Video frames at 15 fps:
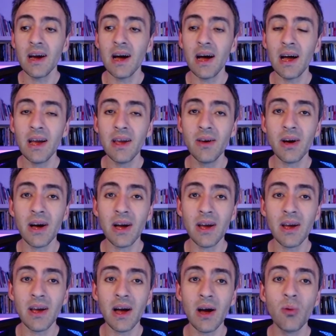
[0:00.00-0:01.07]

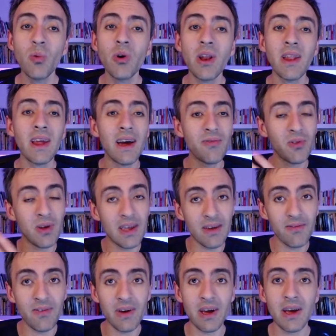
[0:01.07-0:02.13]
I wouldn't have to
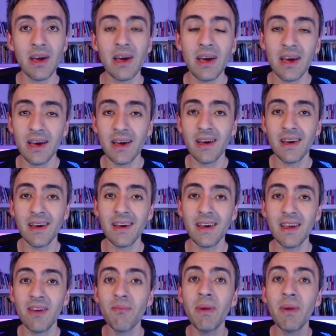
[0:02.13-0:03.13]
give